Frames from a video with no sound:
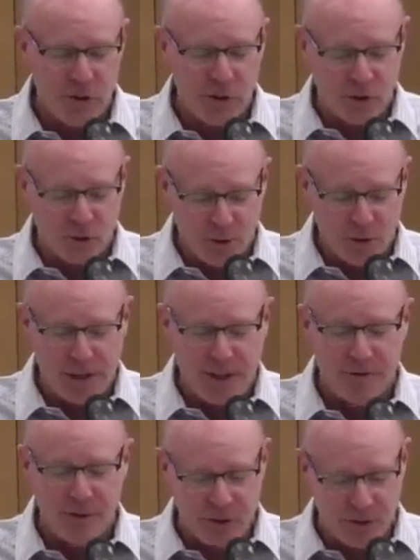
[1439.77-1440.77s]
is a story
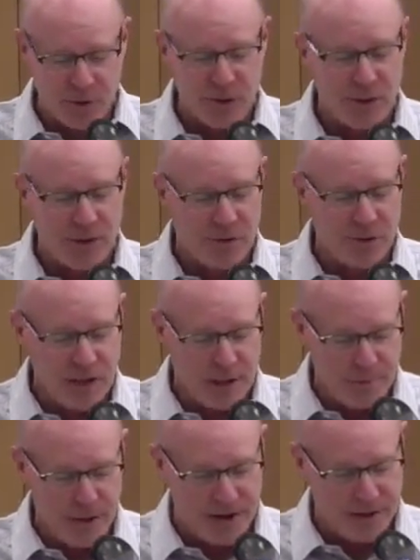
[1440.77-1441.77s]
of a series of
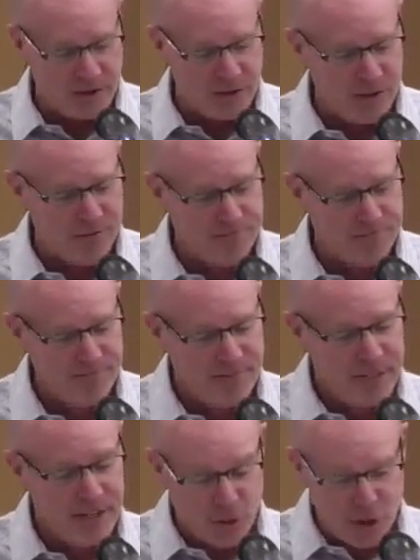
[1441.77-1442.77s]
setbacks.
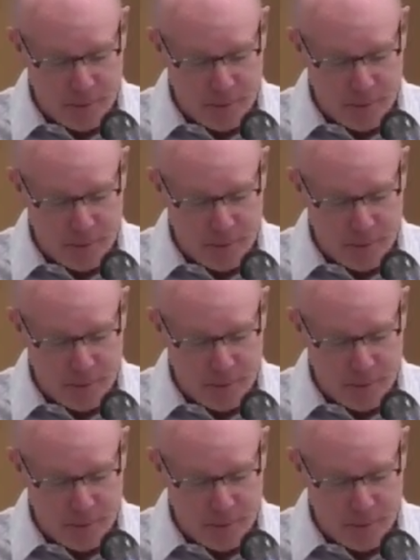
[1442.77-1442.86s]
In